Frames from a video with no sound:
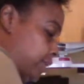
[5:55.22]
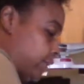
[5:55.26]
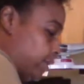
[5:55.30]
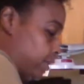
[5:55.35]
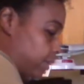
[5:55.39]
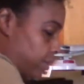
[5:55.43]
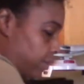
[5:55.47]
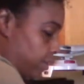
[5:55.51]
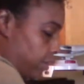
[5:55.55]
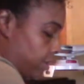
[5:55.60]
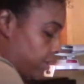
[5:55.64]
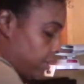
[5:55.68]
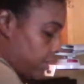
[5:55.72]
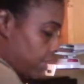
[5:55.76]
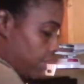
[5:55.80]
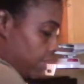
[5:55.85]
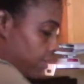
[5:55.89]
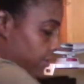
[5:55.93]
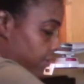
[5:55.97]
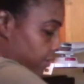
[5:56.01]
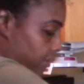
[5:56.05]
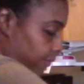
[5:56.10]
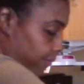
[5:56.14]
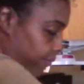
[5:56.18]
There you go.
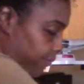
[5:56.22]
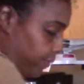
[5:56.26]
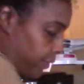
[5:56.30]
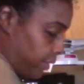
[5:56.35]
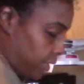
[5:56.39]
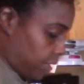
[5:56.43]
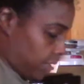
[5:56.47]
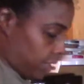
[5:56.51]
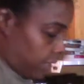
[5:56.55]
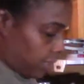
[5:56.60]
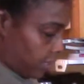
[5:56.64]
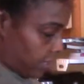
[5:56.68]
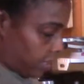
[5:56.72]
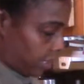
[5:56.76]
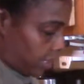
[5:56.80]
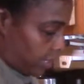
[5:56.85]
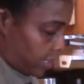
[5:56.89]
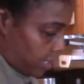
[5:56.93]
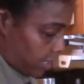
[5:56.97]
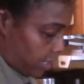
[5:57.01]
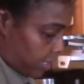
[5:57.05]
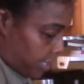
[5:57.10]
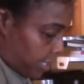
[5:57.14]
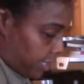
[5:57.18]
Get it
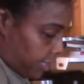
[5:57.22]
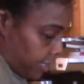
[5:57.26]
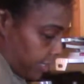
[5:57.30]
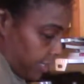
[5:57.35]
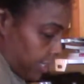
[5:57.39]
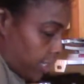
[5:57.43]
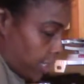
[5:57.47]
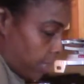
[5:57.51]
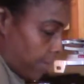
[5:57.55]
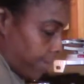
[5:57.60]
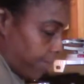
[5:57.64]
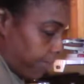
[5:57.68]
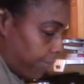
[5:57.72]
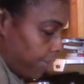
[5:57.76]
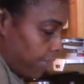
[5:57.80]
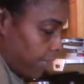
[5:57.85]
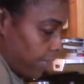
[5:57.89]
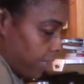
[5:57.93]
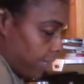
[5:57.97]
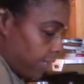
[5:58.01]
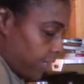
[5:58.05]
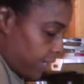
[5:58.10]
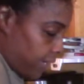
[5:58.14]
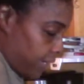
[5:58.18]
nice and
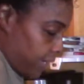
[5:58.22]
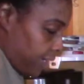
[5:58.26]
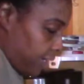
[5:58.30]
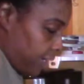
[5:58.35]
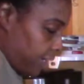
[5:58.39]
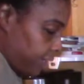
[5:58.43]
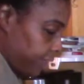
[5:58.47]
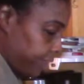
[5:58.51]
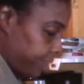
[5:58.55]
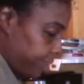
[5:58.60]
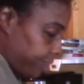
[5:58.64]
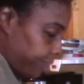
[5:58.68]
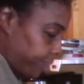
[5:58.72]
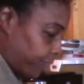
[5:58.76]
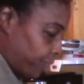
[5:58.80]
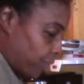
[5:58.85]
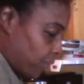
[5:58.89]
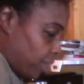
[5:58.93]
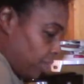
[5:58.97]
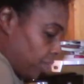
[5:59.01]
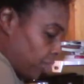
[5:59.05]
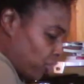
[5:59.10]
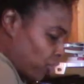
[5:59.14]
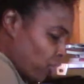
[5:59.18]
combined.
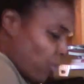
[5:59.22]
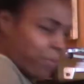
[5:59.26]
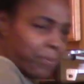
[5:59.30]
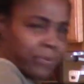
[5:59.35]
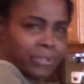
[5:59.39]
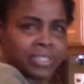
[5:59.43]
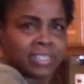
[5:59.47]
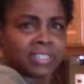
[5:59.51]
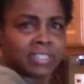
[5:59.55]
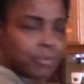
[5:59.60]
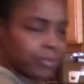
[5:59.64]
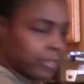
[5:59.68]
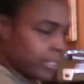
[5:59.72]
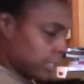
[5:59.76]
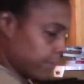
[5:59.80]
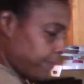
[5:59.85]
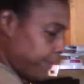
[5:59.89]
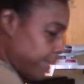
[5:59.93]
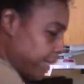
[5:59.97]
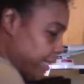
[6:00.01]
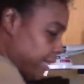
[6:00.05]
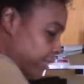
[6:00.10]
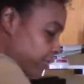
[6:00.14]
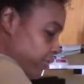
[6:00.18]
Super easy recipe,
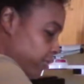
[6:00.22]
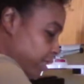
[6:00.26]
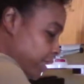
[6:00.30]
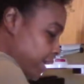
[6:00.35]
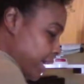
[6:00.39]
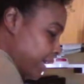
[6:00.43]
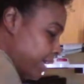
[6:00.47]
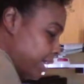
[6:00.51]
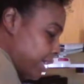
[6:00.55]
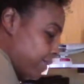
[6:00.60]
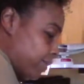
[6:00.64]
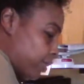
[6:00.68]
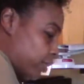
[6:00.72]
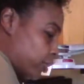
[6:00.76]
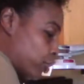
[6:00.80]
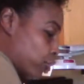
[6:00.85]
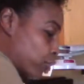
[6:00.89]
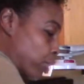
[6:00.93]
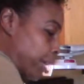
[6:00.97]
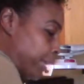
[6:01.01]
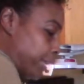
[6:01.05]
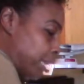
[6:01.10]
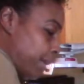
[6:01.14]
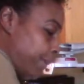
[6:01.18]
guys. You got to give this a
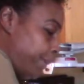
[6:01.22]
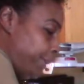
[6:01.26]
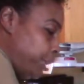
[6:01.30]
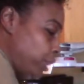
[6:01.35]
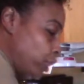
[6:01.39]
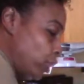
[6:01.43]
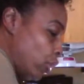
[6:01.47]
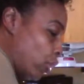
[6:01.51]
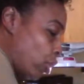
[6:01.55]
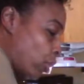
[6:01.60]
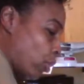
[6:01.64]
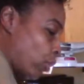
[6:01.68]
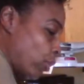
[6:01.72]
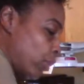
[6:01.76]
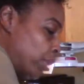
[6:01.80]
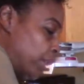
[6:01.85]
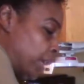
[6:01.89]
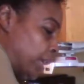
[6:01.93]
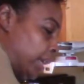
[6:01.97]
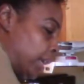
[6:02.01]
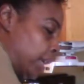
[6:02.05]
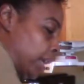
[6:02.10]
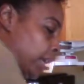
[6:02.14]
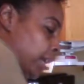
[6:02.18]
try. Let me know,
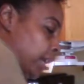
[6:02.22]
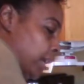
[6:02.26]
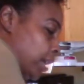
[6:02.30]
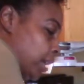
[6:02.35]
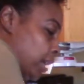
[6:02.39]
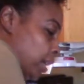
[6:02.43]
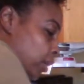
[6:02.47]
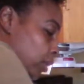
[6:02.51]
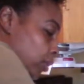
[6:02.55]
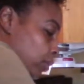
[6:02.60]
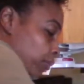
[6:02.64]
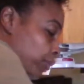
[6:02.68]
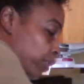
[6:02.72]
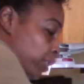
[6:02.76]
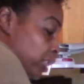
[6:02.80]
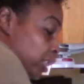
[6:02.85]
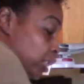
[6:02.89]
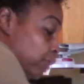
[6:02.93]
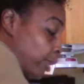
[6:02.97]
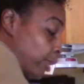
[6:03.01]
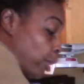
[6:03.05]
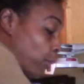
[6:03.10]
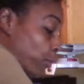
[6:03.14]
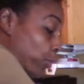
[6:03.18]
first of
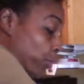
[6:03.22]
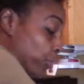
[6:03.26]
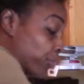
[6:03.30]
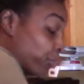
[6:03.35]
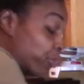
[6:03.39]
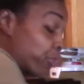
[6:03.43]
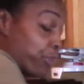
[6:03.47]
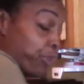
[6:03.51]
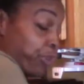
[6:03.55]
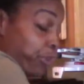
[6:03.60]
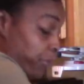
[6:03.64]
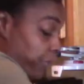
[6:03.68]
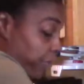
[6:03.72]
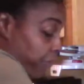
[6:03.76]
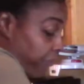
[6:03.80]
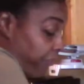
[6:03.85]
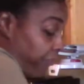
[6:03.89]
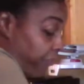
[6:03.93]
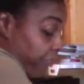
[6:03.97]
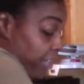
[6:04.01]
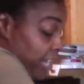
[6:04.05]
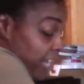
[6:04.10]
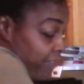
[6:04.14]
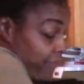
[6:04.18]
what's your
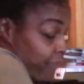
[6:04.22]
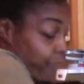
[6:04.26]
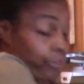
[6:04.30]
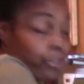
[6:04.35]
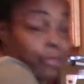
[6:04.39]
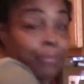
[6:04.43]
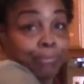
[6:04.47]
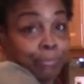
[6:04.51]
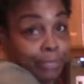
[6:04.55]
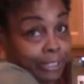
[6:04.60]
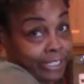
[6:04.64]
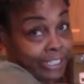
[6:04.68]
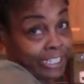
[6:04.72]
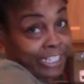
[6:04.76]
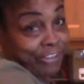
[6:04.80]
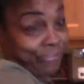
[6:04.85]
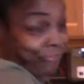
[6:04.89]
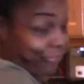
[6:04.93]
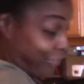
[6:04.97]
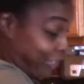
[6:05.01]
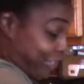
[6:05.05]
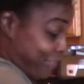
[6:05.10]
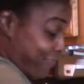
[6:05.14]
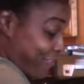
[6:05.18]
favorite biscuit
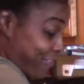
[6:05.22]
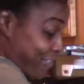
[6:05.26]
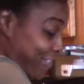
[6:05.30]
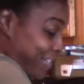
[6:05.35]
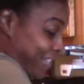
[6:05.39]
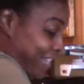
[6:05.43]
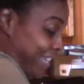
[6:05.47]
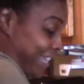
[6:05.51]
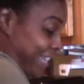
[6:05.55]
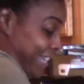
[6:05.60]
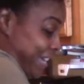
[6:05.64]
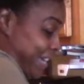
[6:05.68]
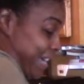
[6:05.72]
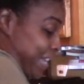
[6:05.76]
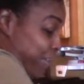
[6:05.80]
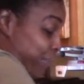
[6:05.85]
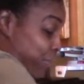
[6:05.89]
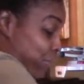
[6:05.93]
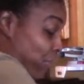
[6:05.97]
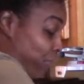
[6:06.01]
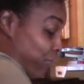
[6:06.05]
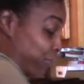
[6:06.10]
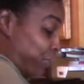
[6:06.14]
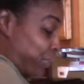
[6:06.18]
flavor? I don't
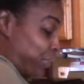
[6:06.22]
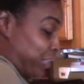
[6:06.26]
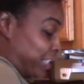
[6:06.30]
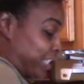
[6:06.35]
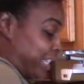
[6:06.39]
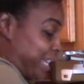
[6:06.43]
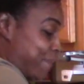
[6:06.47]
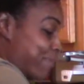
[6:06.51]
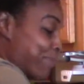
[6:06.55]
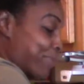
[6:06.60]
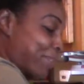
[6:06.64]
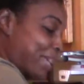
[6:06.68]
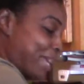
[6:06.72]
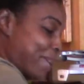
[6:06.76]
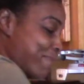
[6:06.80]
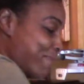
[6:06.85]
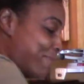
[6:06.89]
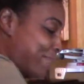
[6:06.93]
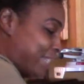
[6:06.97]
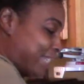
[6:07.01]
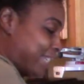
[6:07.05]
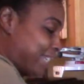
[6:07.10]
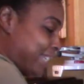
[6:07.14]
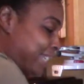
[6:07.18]
know if you just eat plain
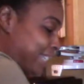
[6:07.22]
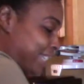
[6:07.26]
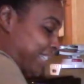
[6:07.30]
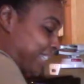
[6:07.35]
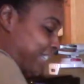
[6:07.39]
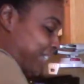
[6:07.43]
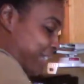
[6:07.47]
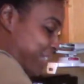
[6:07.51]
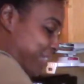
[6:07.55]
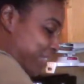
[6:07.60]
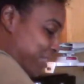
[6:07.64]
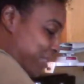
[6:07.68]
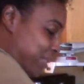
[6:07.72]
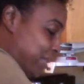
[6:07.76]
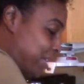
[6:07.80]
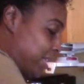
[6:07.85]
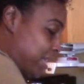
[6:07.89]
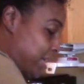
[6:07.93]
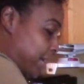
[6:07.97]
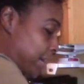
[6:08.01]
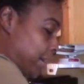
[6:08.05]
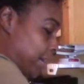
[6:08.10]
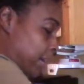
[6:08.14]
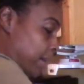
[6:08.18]
biscuits, you know.
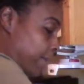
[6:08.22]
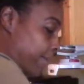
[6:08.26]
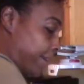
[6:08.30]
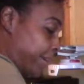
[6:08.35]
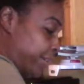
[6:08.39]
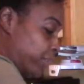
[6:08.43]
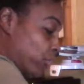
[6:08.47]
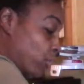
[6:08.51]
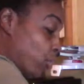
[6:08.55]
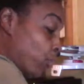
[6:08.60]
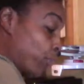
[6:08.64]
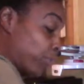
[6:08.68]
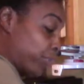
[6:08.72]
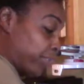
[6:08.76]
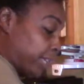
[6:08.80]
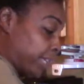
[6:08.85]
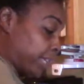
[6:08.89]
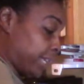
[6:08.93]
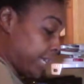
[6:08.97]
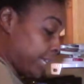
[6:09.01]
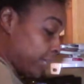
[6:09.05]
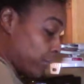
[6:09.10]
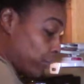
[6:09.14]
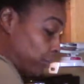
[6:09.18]
I know with the
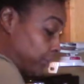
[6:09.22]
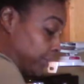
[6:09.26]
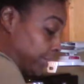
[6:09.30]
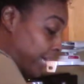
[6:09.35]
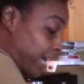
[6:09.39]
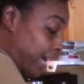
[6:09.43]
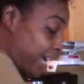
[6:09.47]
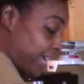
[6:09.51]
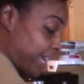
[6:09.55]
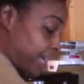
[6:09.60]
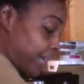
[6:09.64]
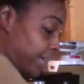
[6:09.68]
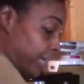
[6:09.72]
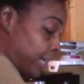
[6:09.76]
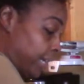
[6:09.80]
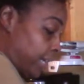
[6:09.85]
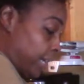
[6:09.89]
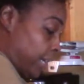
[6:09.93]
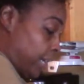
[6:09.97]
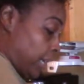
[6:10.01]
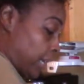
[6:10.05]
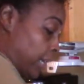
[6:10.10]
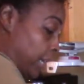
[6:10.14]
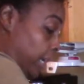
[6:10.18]
keto diet,
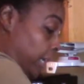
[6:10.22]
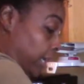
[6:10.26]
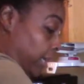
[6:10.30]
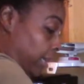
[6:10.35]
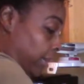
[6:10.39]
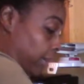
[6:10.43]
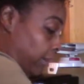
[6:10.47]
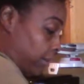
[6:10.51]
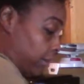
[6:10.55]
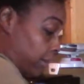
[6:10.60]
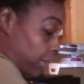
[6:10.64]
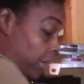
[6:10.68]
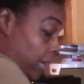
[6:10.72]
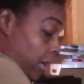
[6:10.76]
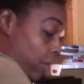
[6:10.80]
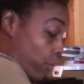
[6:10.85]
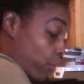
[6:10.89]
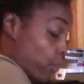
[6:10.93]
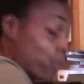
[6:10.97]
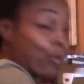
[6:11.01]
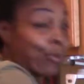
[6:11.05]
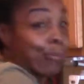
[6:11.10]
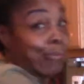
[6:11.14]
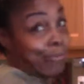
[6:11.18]
we
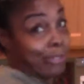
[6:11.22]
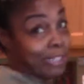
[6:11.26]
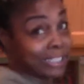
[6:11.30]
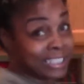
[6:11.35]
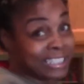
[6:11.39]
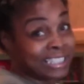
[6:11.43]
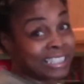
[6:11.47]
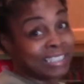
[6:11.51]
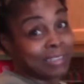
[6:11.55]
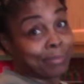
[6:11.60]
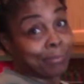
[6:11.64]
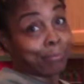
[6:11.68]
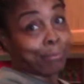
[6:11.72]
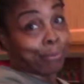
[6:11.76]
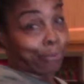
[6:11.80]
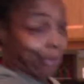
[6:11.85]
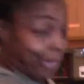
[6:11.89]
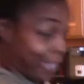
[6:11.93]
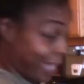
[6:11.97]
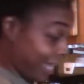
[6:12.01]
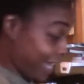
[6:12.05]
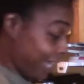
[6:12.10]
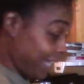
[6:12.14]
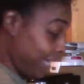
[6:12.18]
were missing
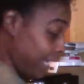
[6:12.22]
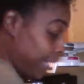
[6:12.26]
bread.